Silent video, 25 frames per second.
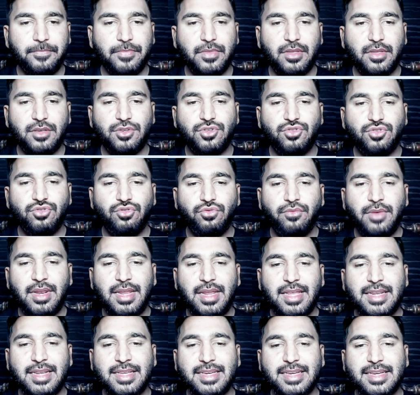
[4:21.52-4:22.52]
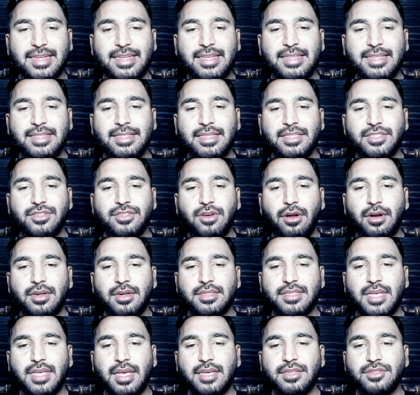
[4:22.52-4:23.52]
You will increase the
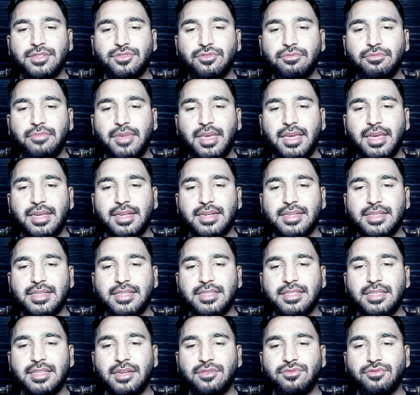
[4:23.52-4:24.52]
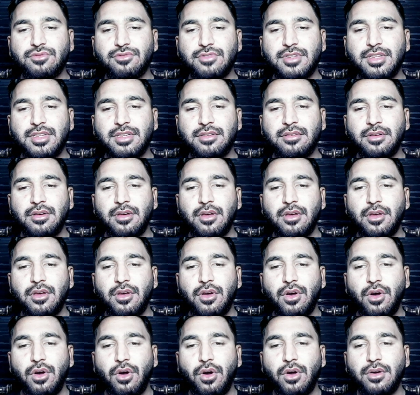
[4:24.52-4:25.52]
chart size to make it easier to read
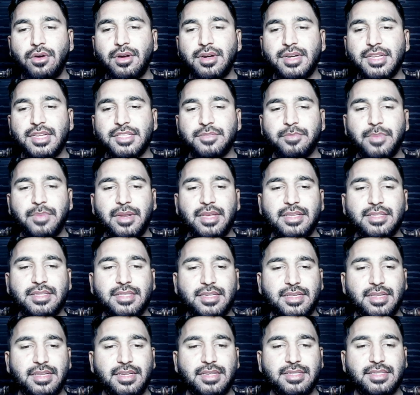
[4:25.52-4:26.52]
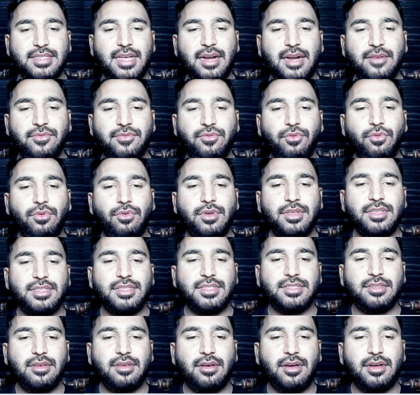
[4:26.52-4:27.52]
on a display screen. Set 4
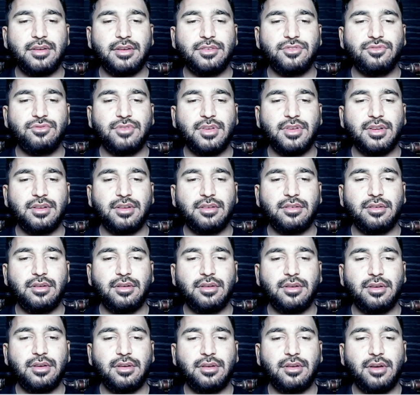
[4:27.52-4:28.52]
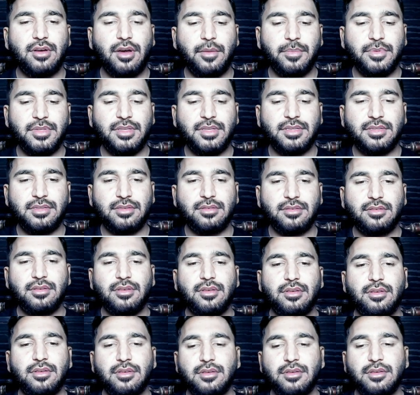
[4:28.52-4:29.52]
inches high. You can copy this.
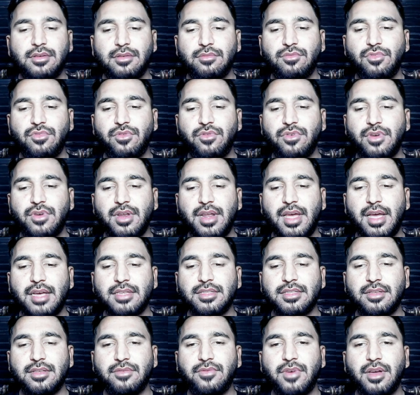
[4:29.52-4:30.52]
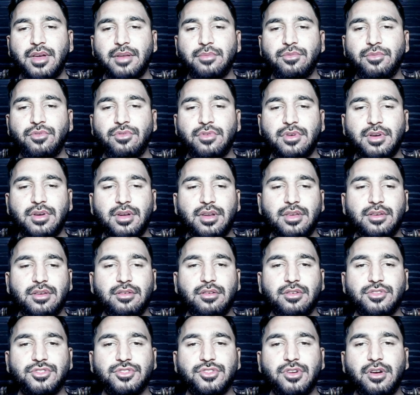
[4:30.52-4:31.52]
Moving on Excel workbook, click
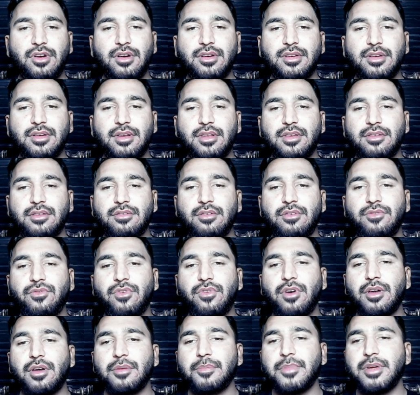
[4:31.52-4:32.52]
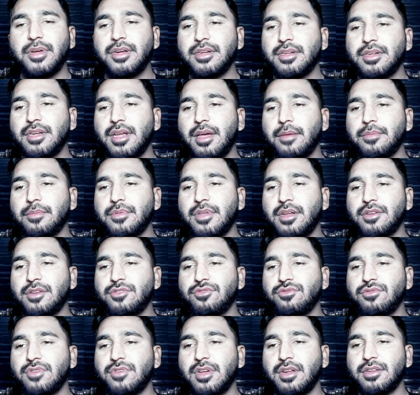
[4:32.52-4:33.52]
on chart, click on format tab. Then
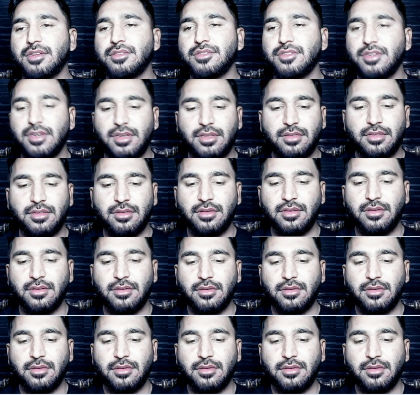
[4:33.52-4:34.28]
you can change